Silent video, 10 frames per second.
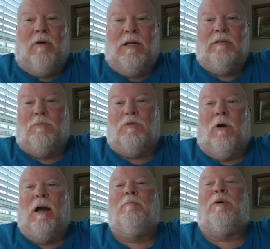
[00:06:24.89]
already
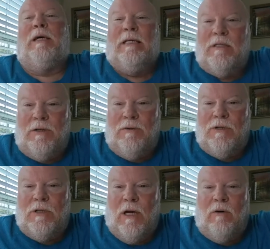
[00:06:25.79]
subscribed, please do
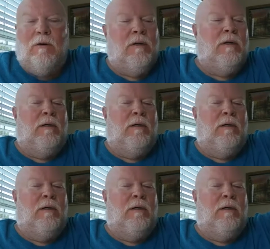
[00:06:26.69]
so.